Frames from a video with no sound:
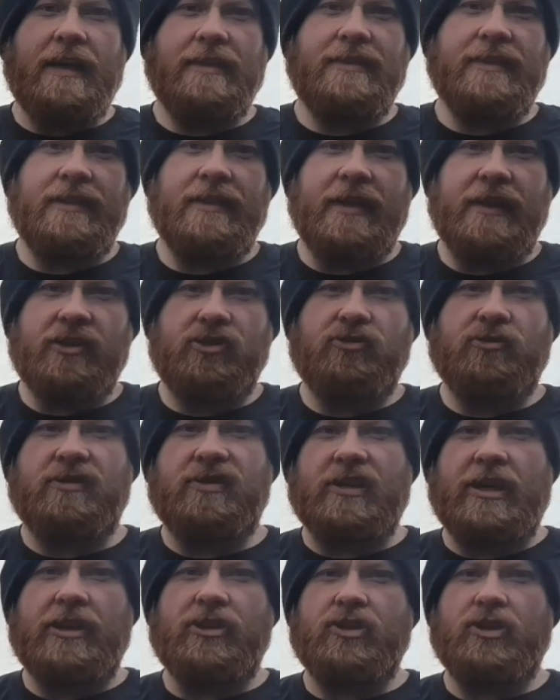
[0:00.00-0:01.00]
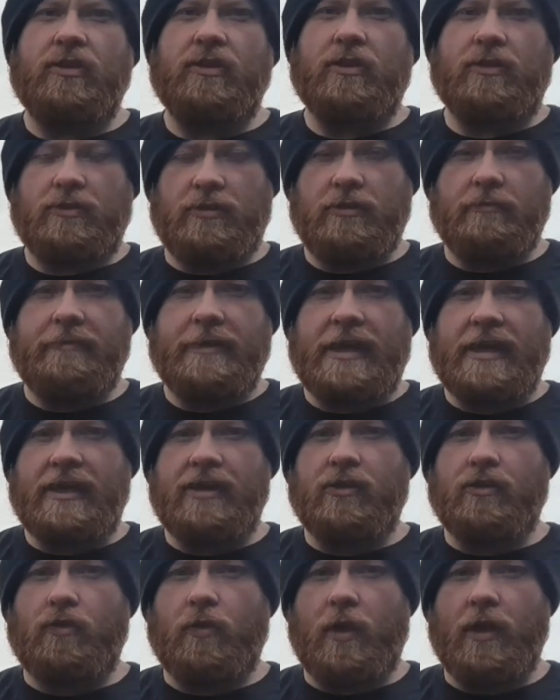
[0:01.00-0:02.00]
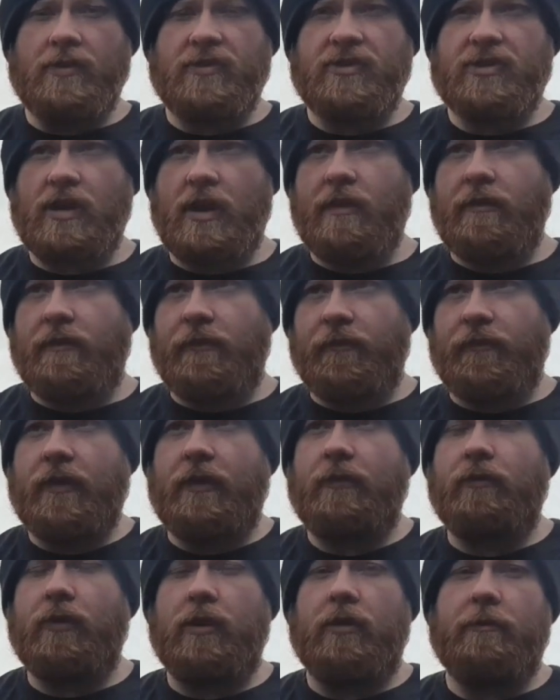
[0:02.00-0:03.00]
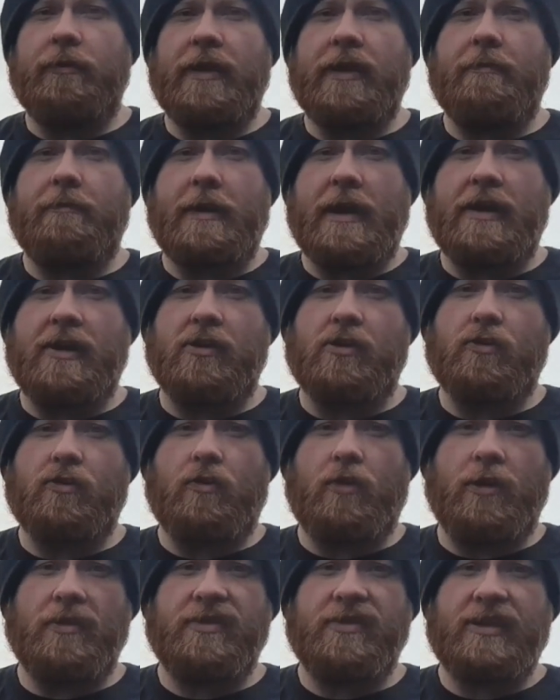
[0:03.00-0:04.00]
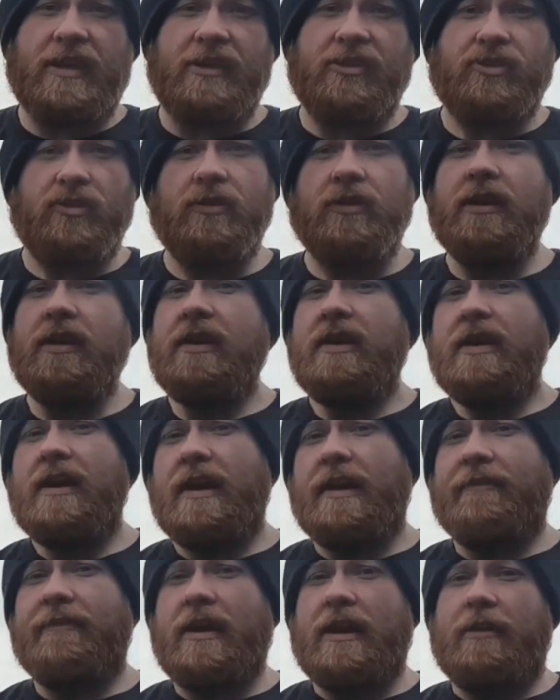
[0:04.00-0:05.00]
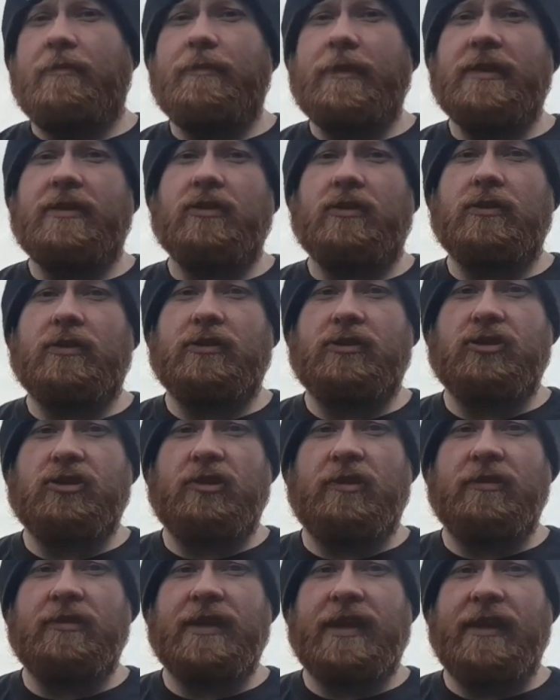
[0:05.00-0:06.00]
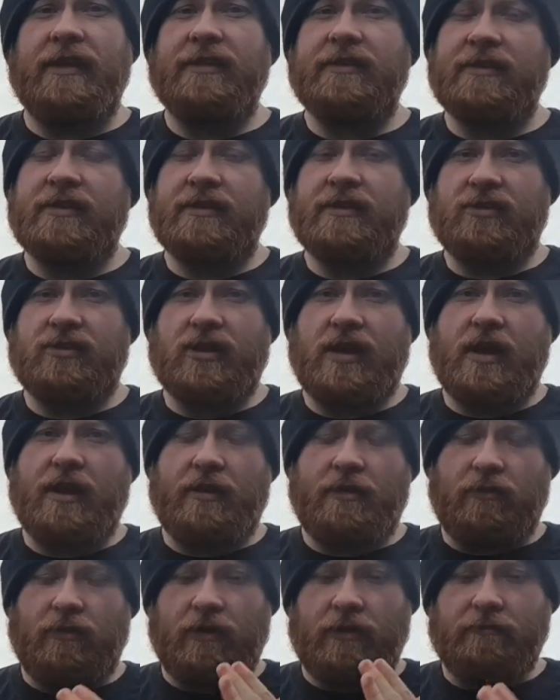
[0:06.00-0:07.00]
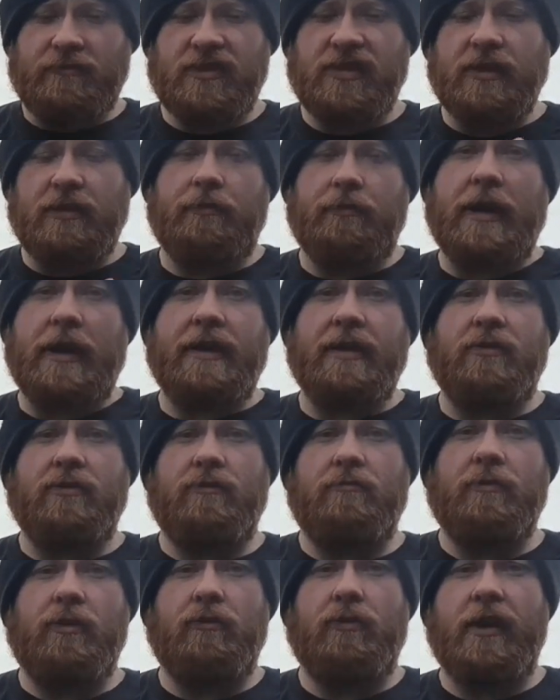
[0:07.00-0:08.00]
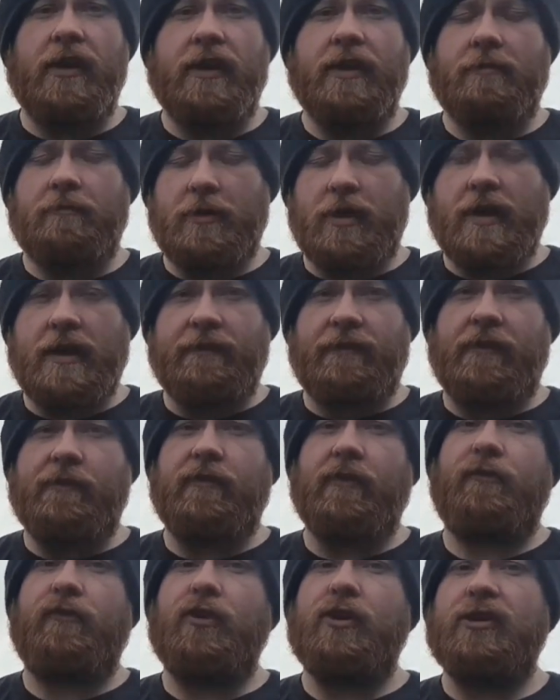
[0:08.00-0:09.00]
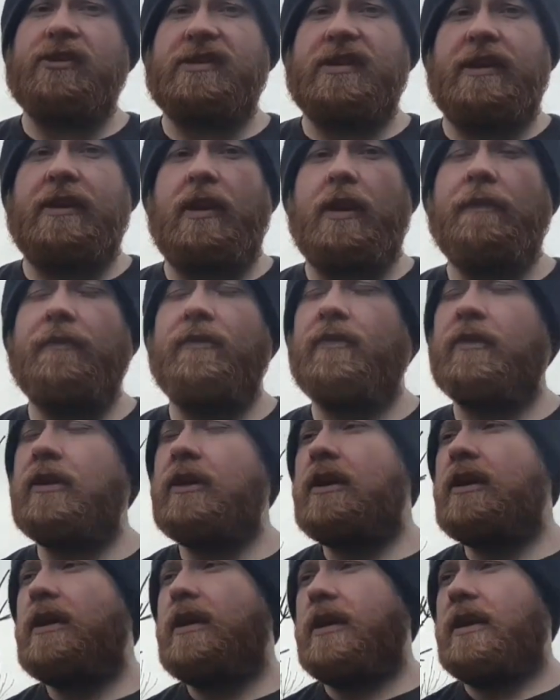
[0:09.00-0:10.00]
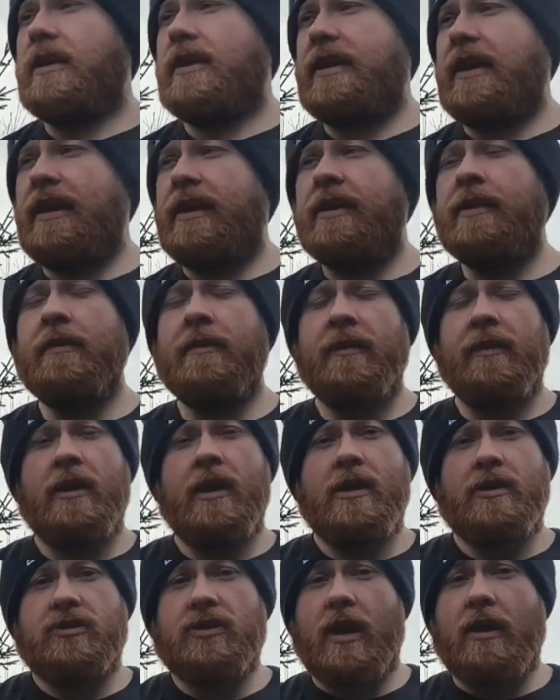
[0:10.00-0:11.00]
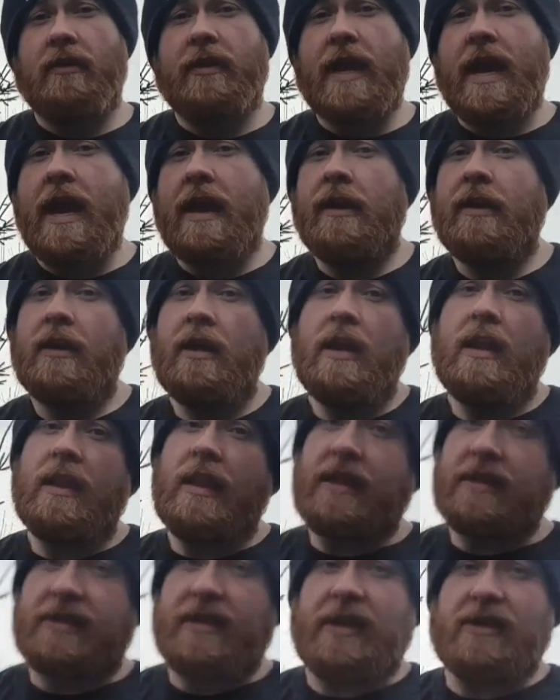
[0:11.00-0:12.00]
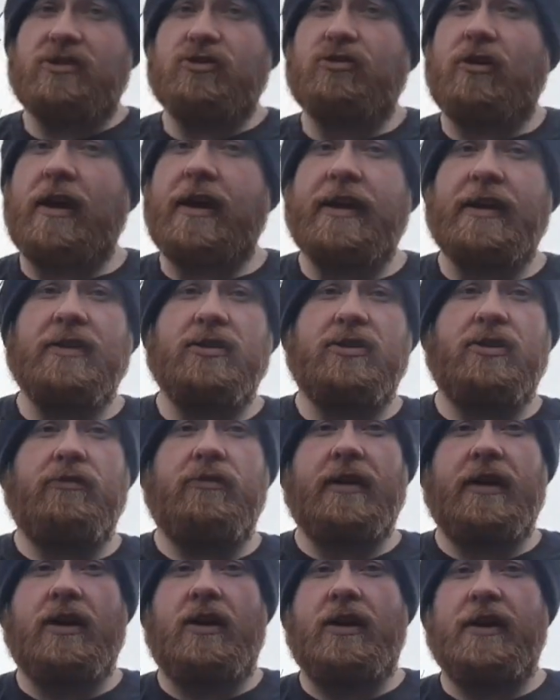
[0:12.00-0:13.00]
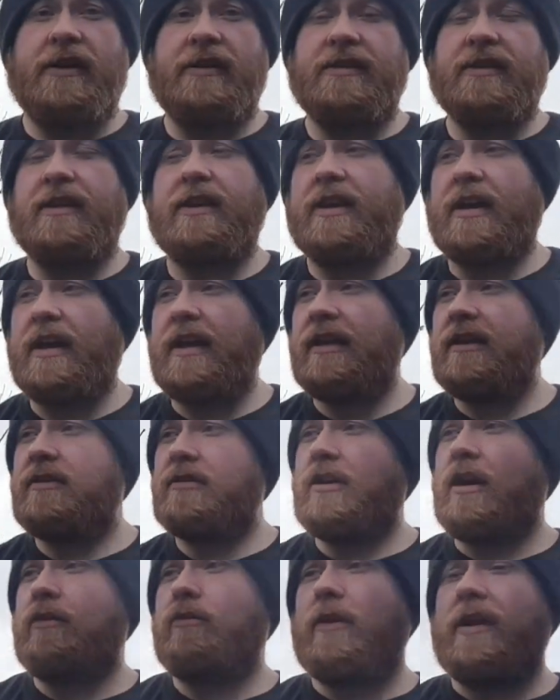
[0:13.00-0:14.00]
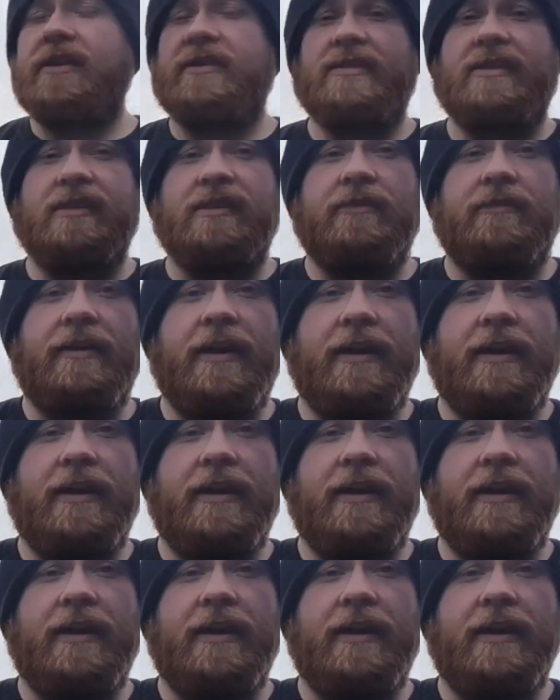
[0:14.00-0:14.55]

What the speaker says: add an extra session on your back and quad. So there will be a back and quad session, and that'll be done on Sundays. So I'm still breaking up my week by having the Thursday off. Okay, so yeah, let's get straight into it, guys. Okay, no wasting